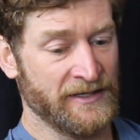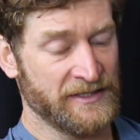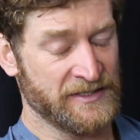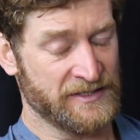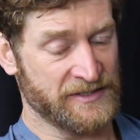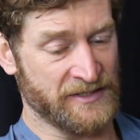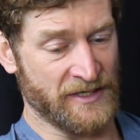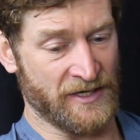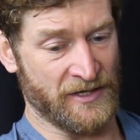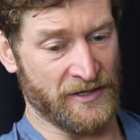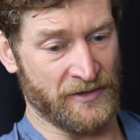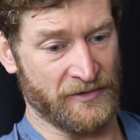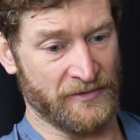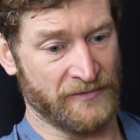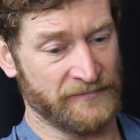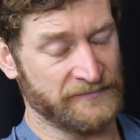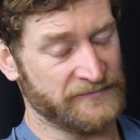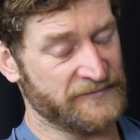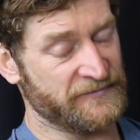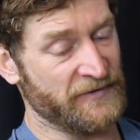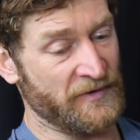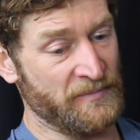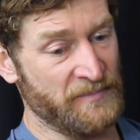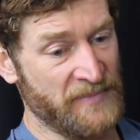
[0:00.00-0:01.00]
So
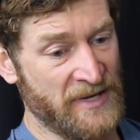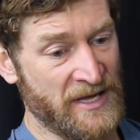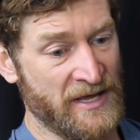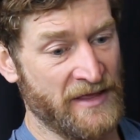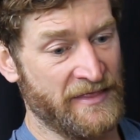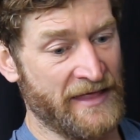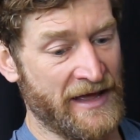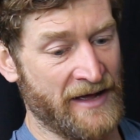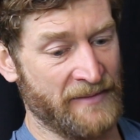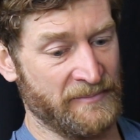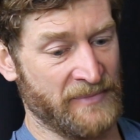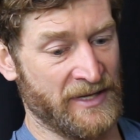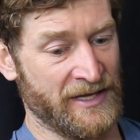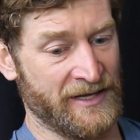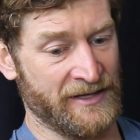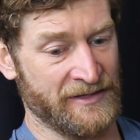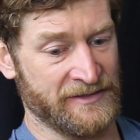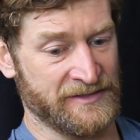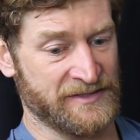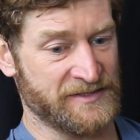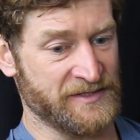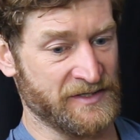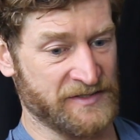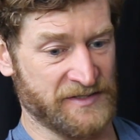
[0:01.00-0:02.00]
for me, that
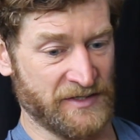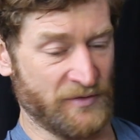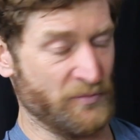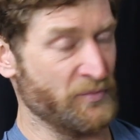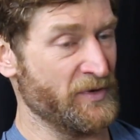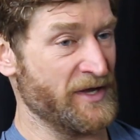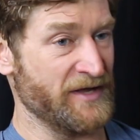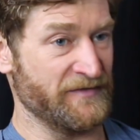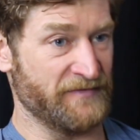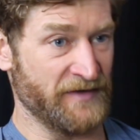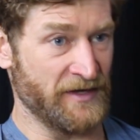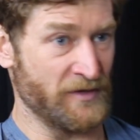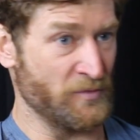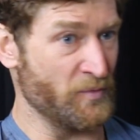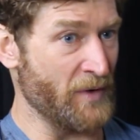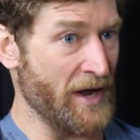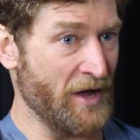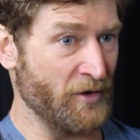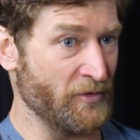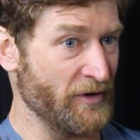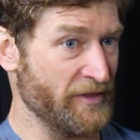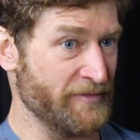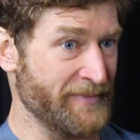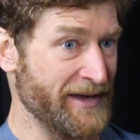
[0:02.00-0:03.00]
means does it weave in
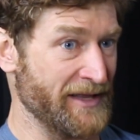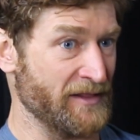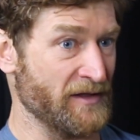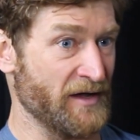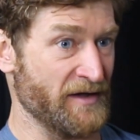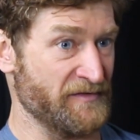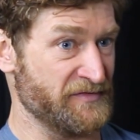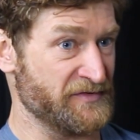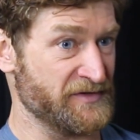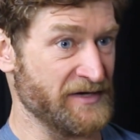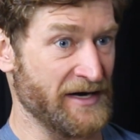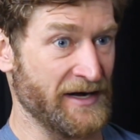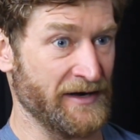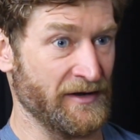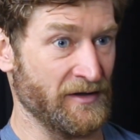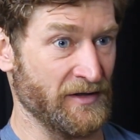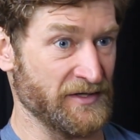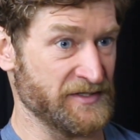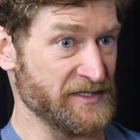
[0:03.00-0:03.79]
well with my lifestyle?